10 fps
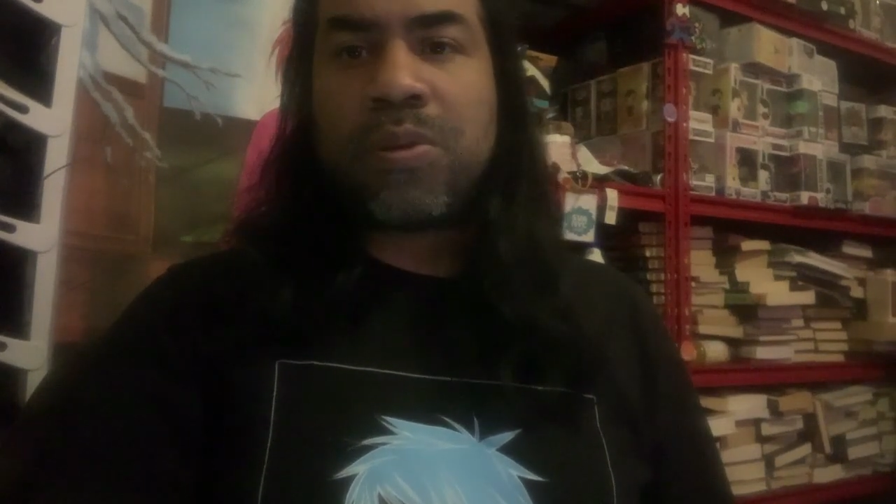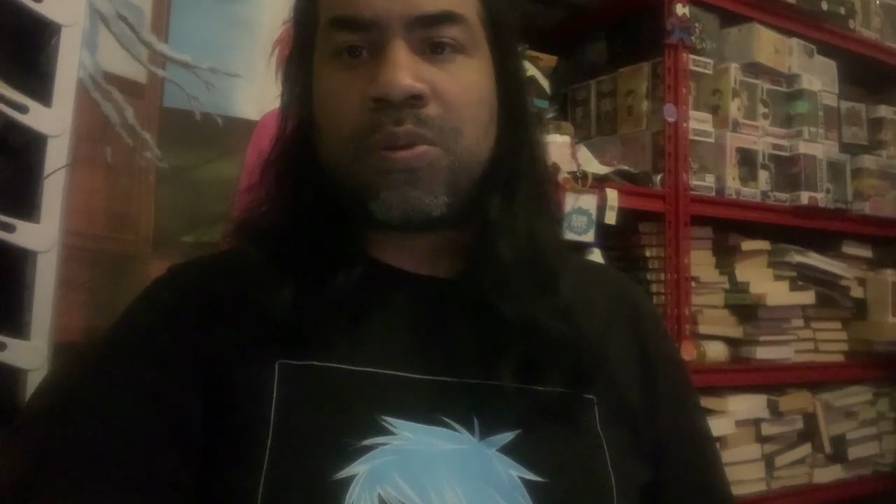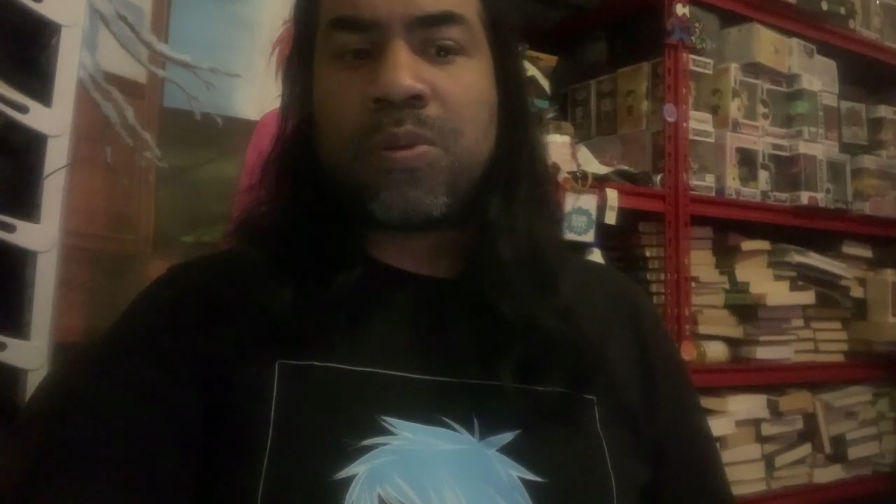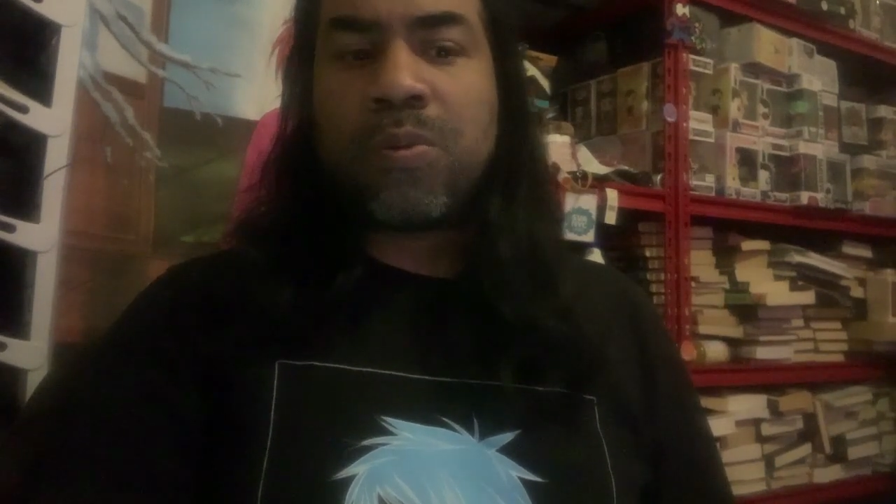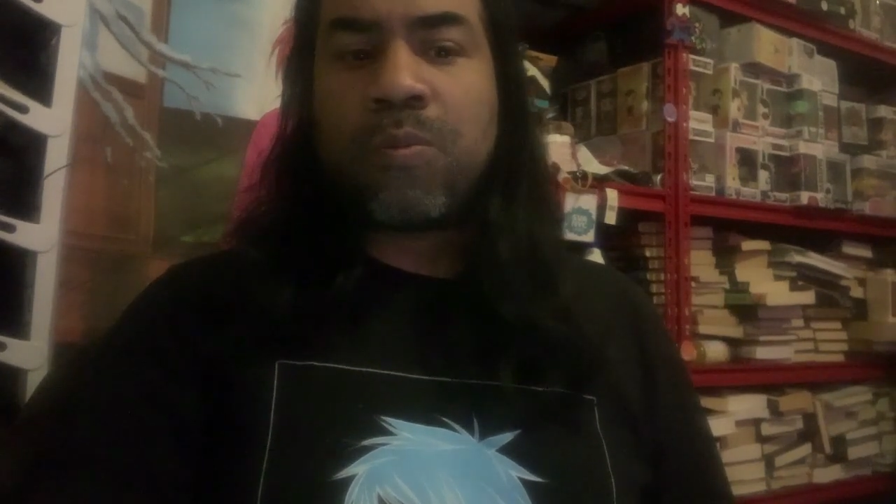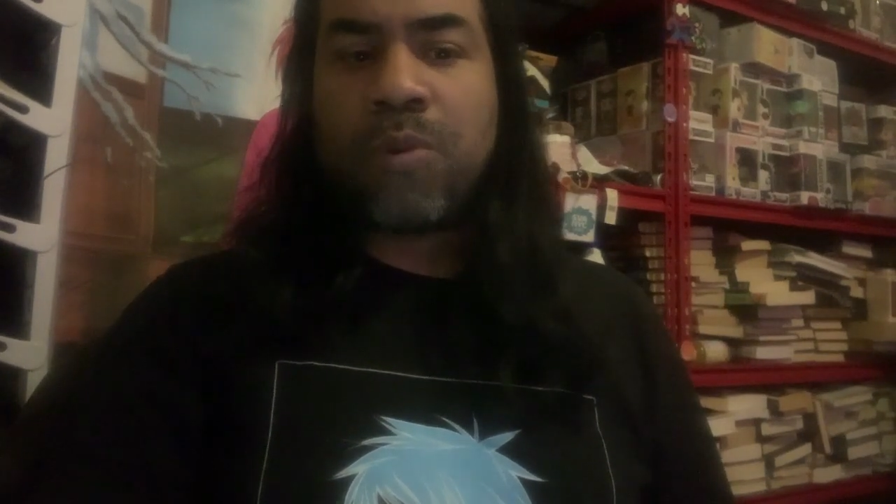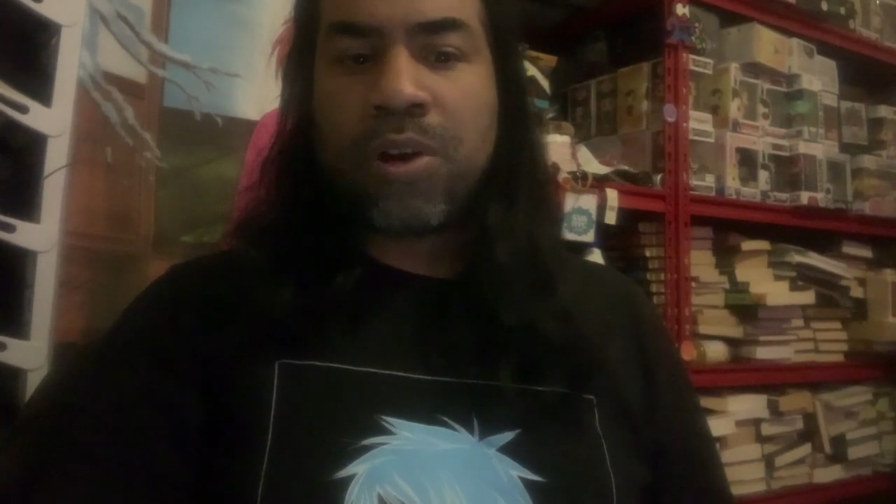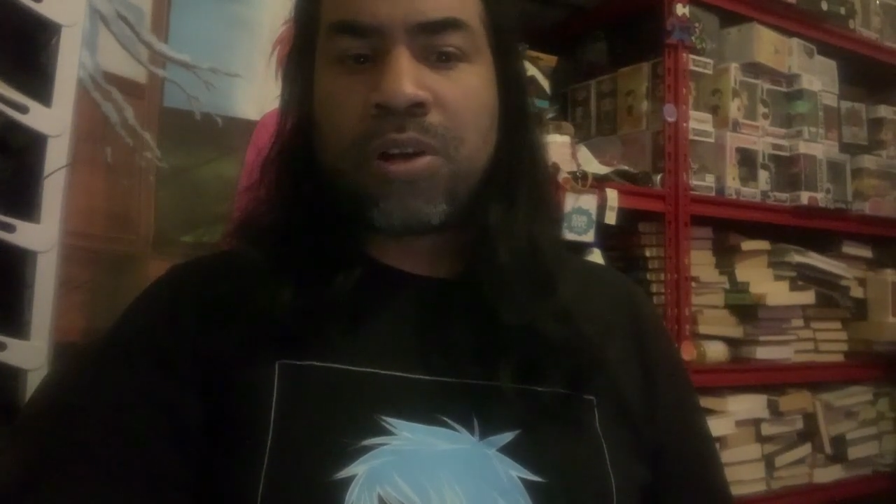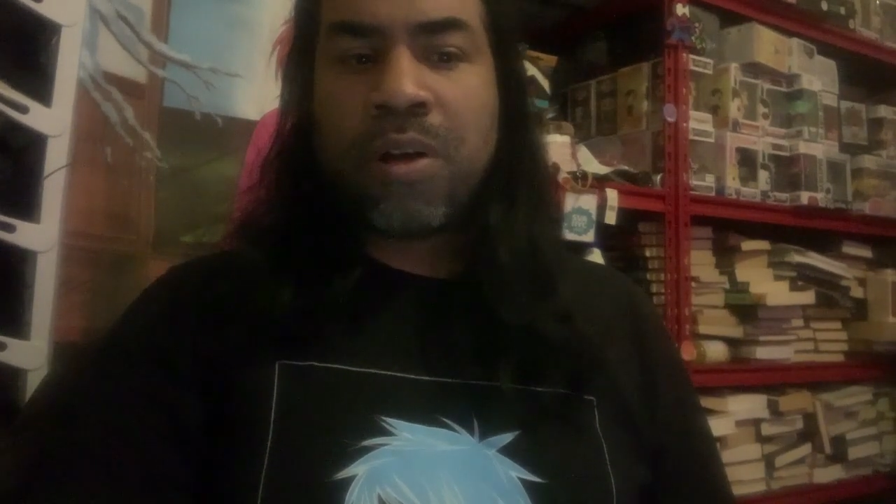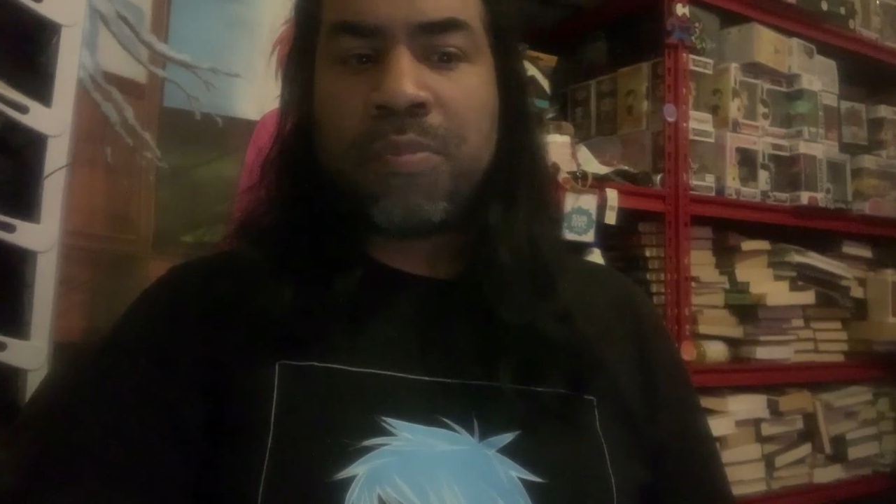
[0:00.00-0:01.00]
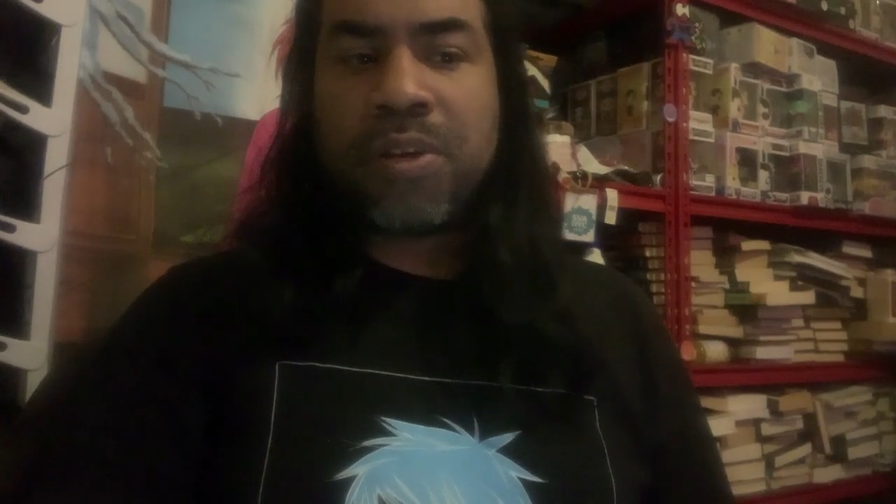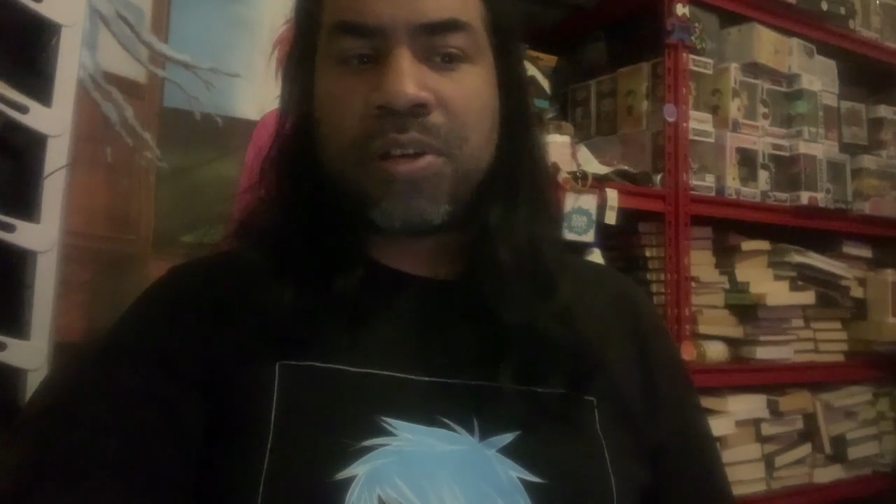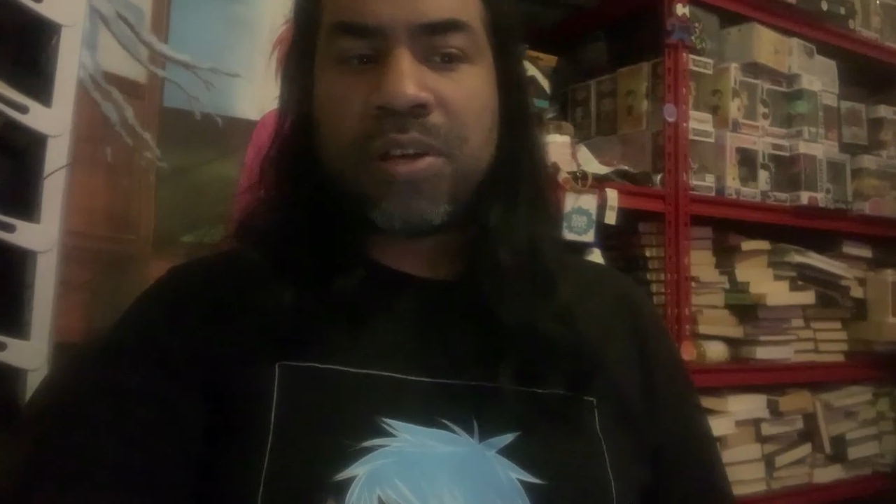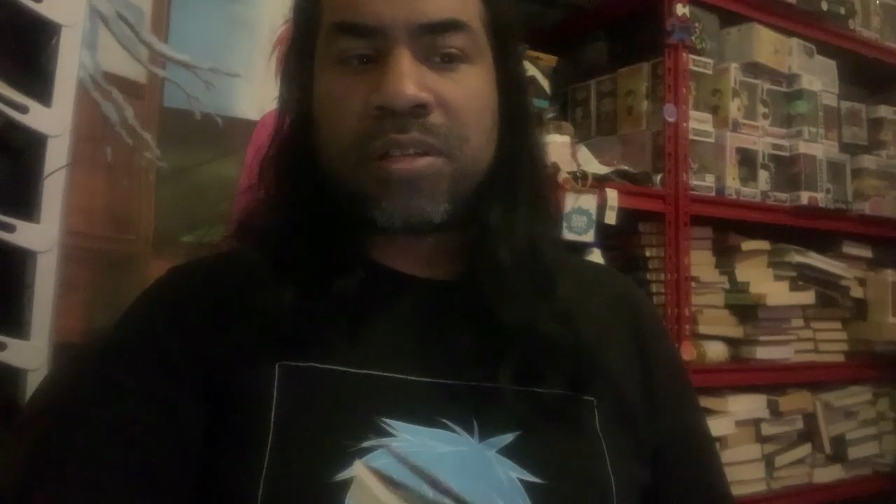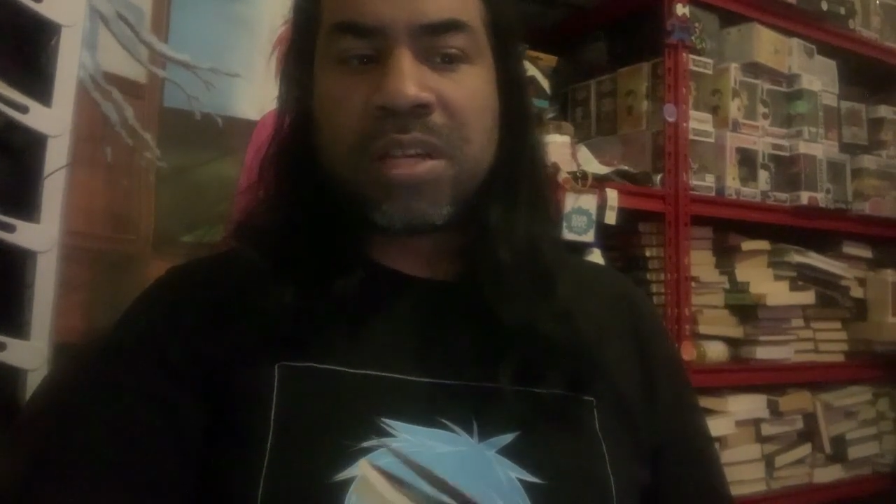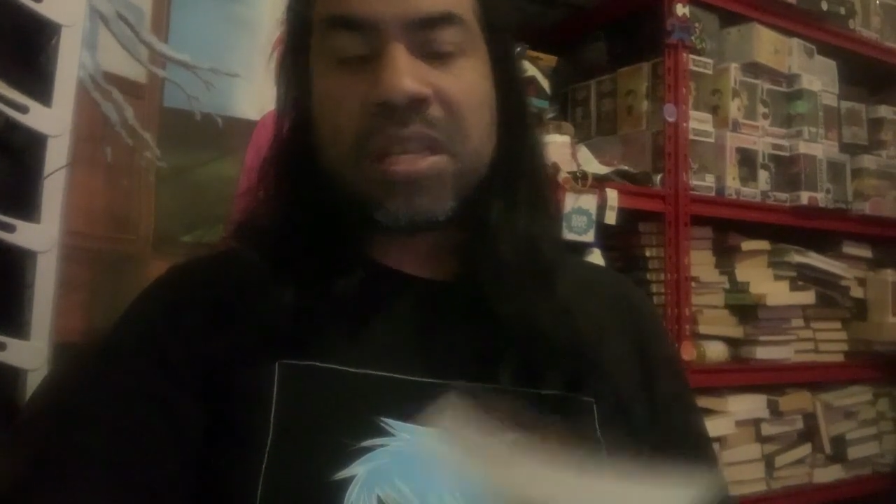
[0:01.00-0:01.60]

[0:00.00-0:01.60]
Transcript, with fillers: to work on because